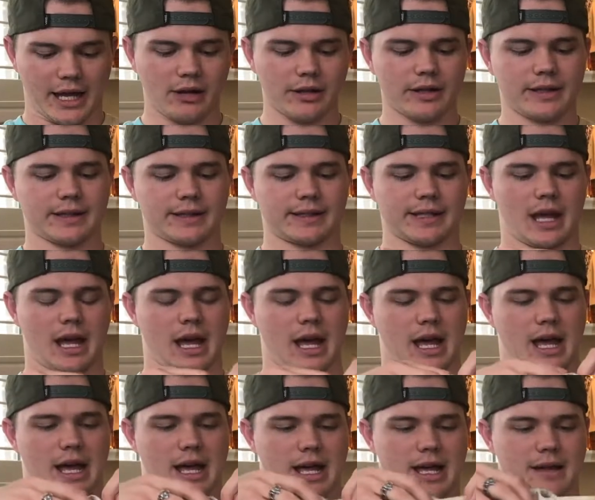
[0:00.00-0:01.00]
Here is
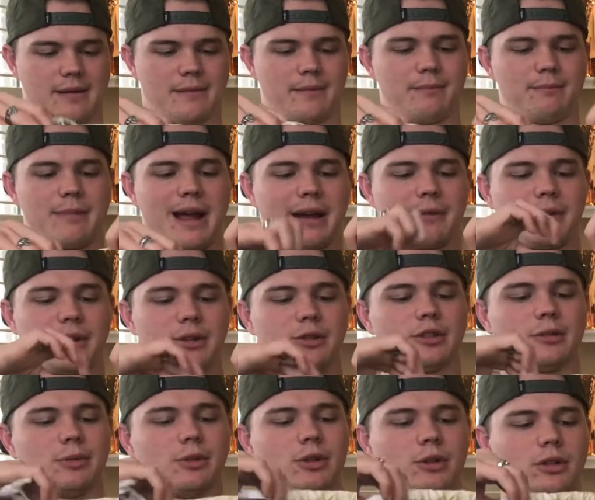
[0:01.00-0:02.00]
my
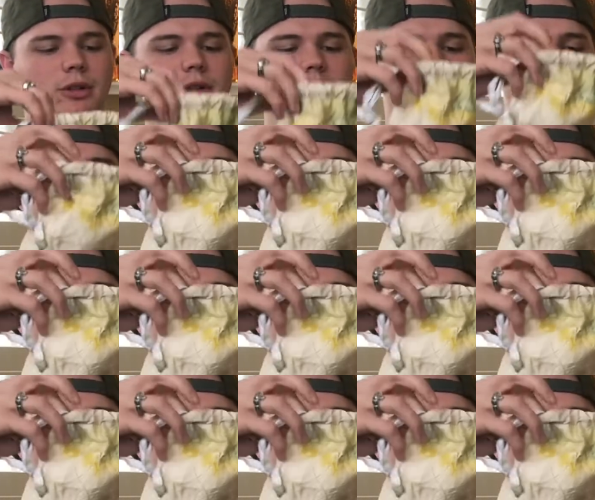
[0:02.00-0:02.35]
reusable